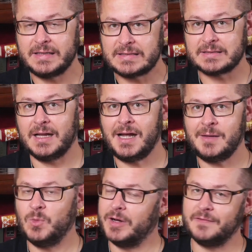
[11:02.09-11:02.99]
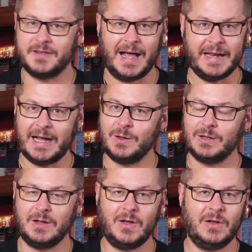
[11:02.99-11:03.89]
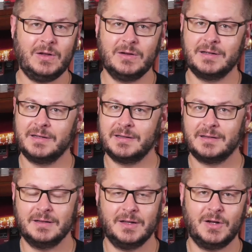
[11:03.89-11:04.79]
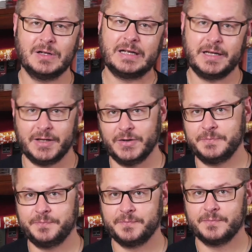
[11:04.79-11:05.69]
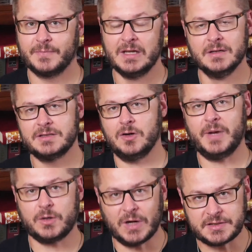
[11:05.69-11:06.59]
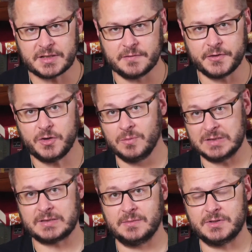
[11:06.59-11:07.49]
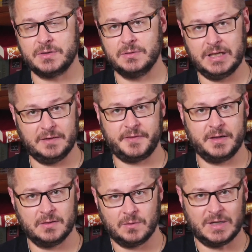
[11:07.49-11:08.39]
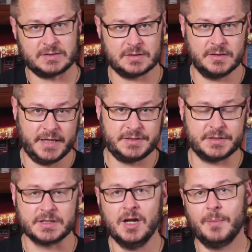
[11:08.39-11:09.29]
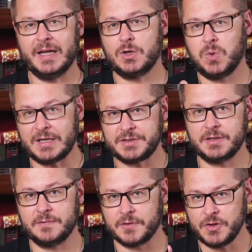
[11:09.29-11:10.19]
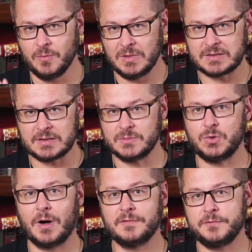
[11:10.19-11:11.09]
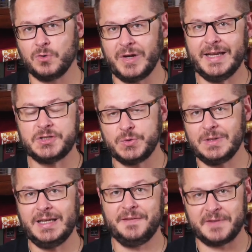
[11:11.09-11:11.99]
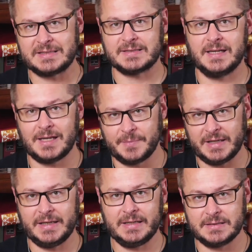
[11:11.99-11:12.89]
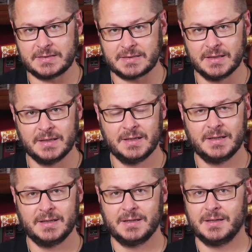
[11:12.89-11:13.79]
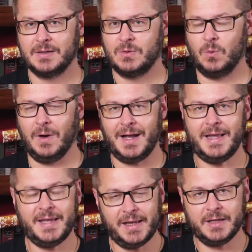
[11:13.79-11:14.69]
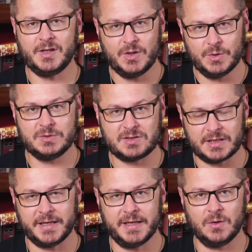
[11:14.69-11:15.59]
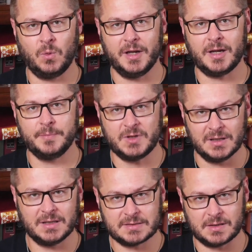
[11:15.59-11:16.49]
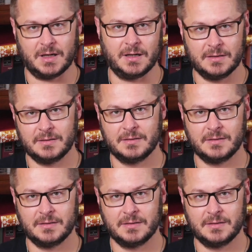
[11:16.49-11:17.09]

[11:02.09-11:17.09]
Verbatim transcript: Islam would have died out long, long ago. So, my question for you Muslims who live in Western nations, my question for you Muslims who are free to leave Islam is why can't you see what Abdullah saw?